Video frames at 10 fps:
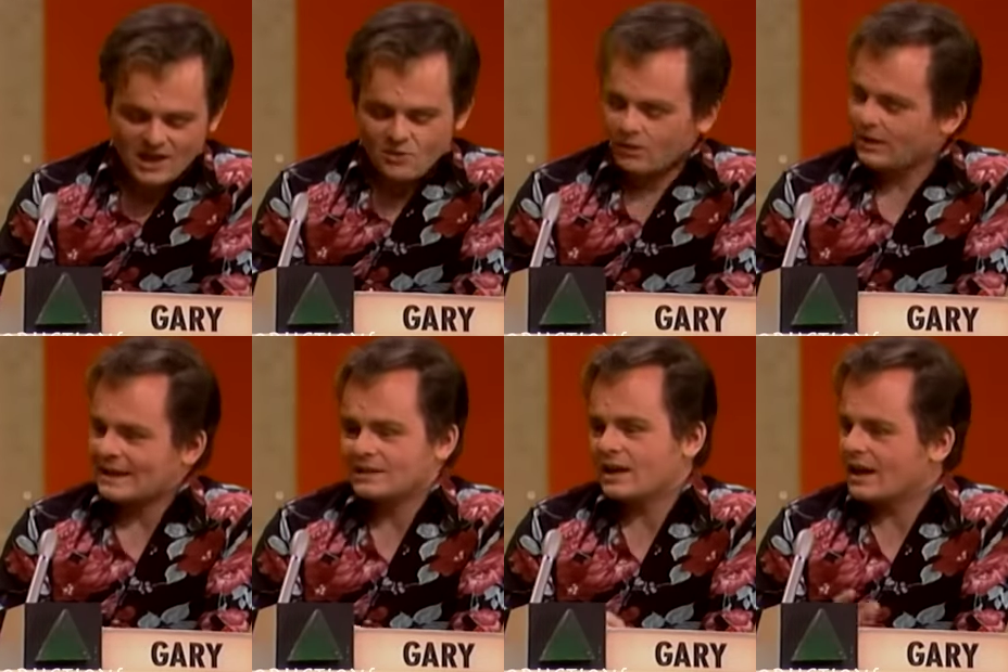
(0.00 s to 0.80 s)
Well,
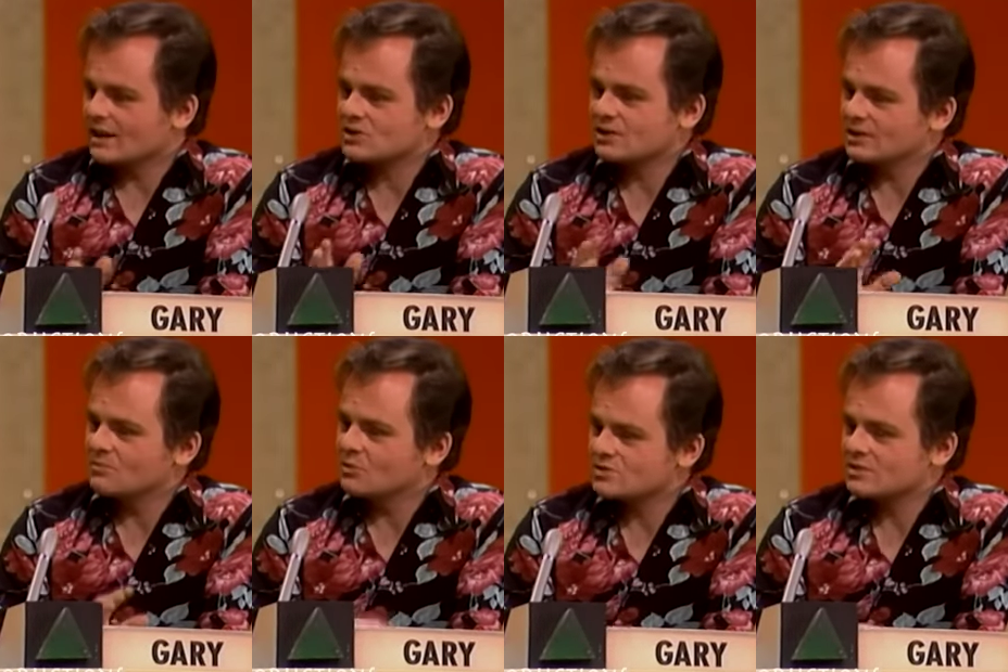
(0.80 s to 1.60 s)
I, actually, the
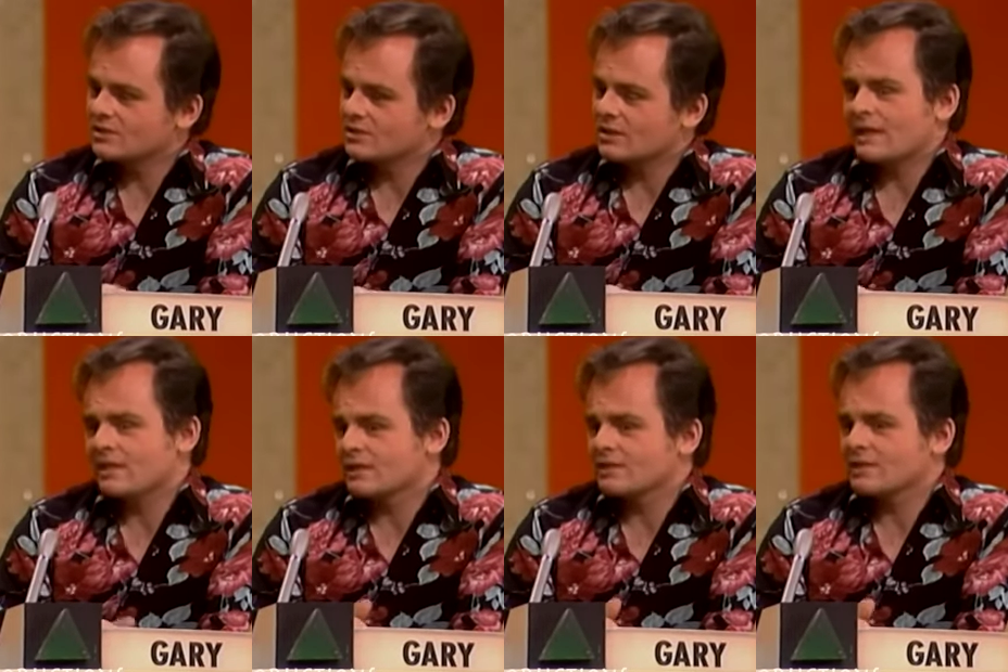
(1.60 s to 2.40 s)
most un,
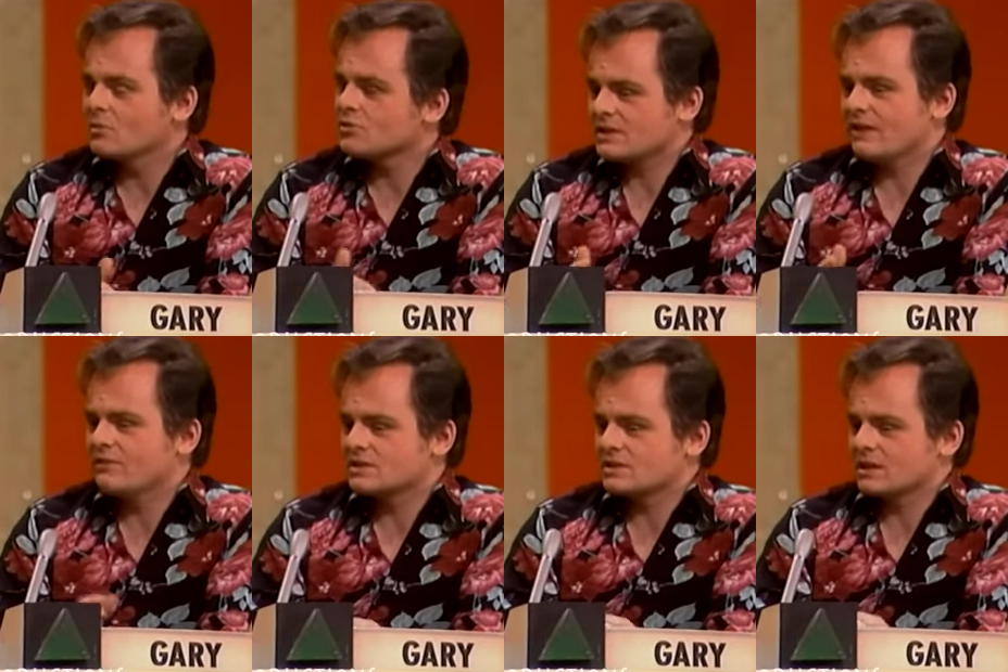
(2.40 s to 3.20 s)
the, the, most
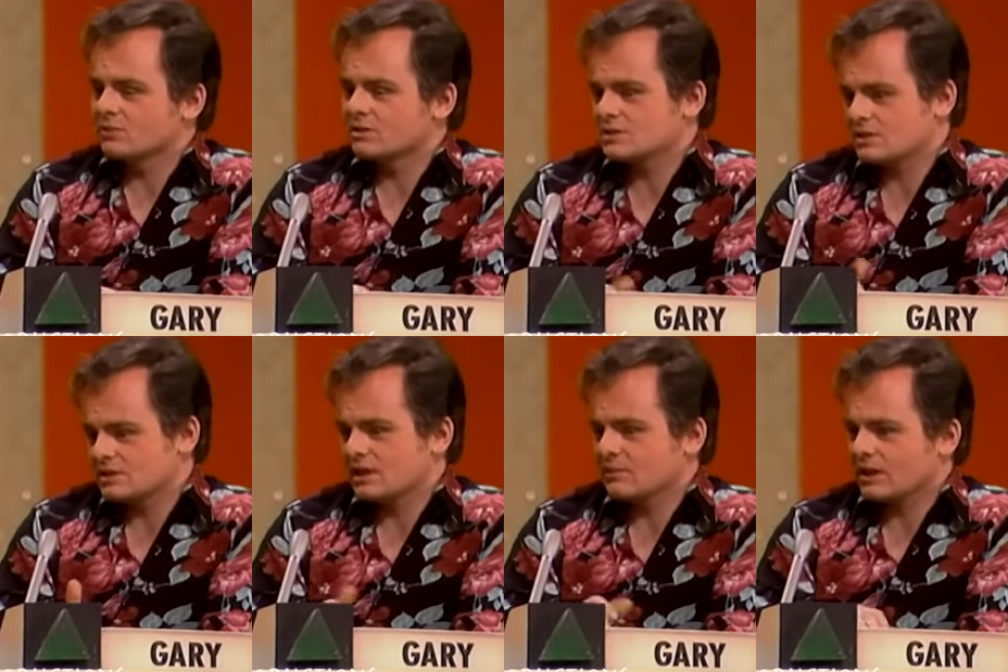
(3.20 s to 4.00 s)
obvious thing was she's
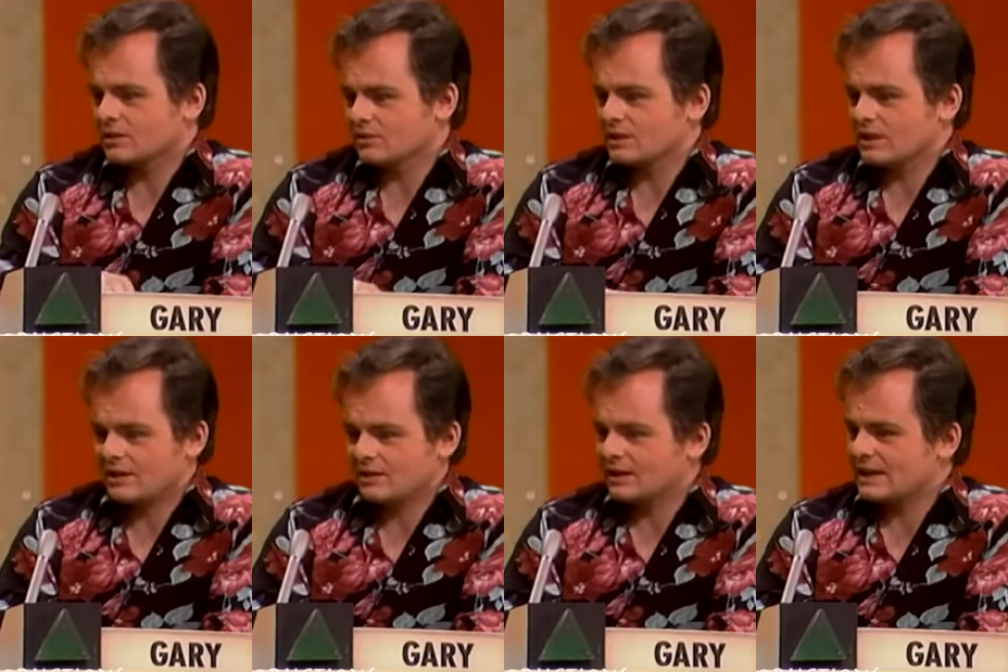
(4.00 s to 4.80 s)
sitting back there with a
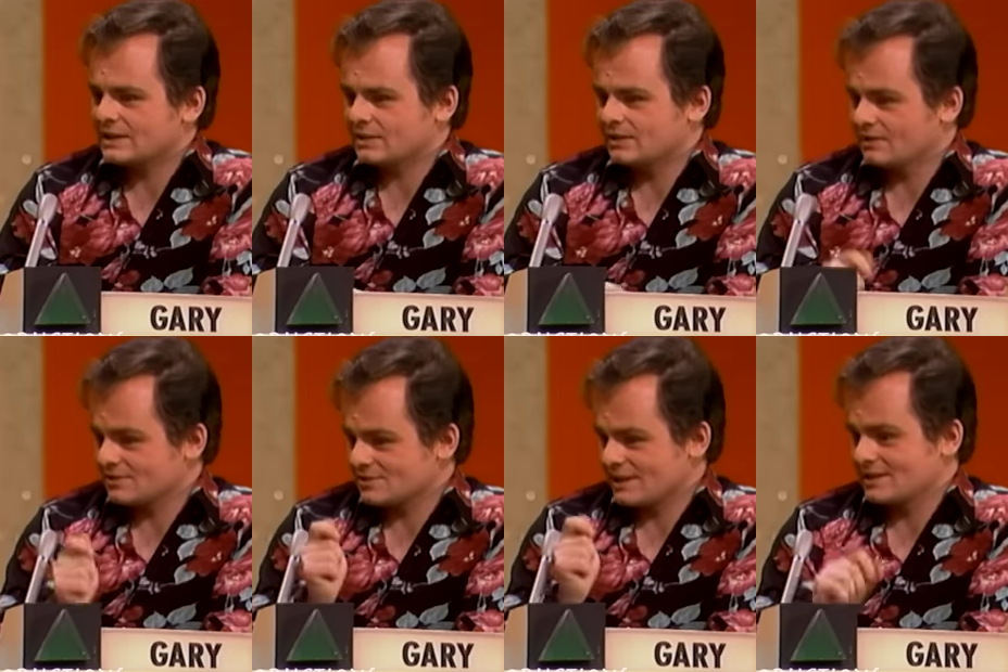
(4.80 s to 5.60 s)
gallon of gasoline, a
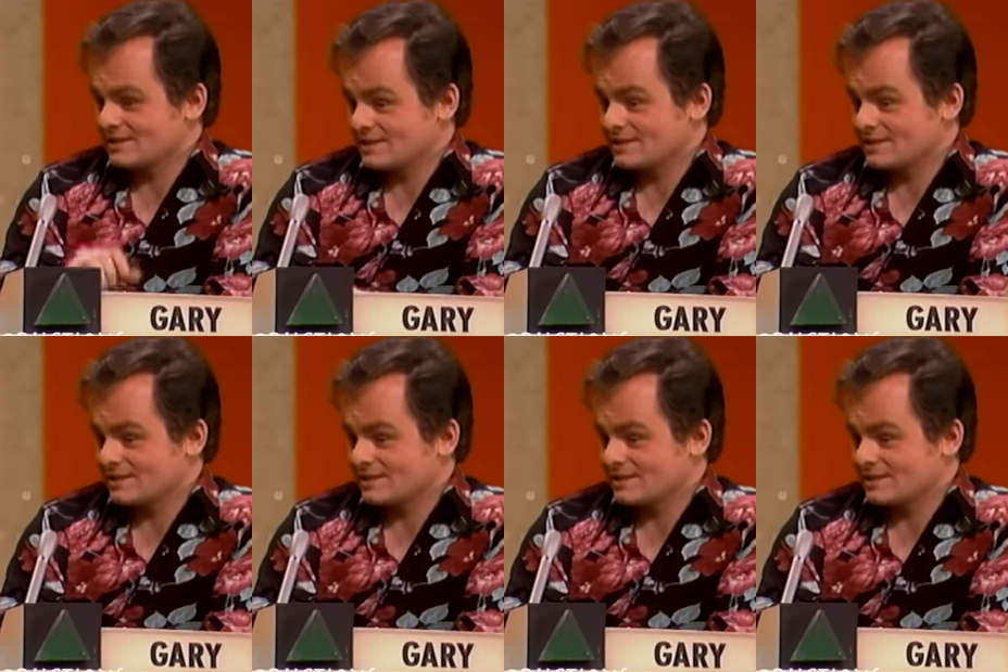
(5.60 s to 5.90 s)
little sign that says